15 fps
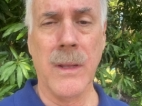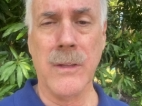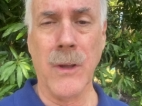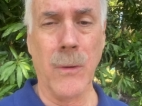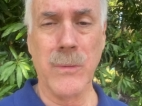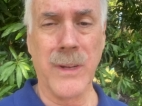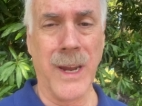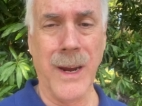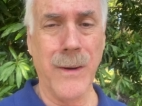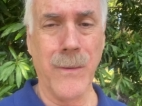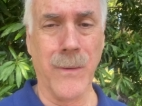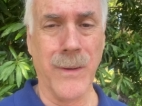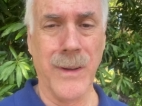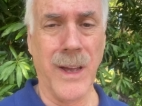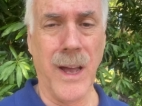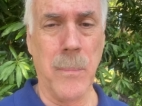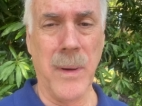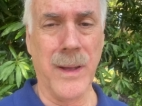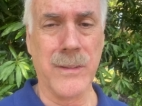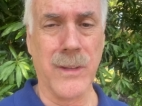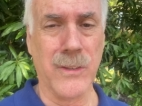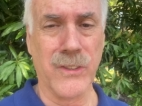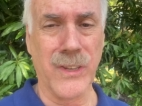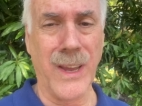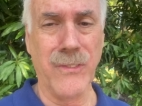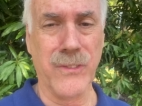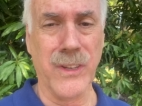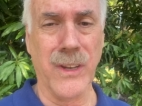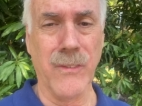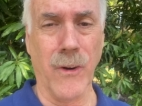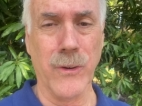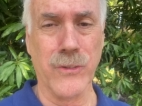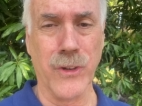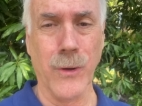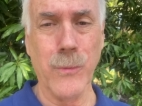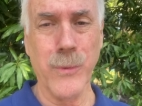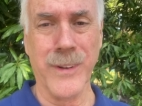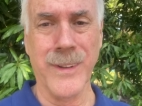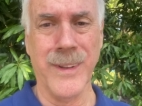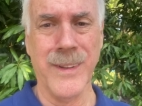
don't care about the safety of our children.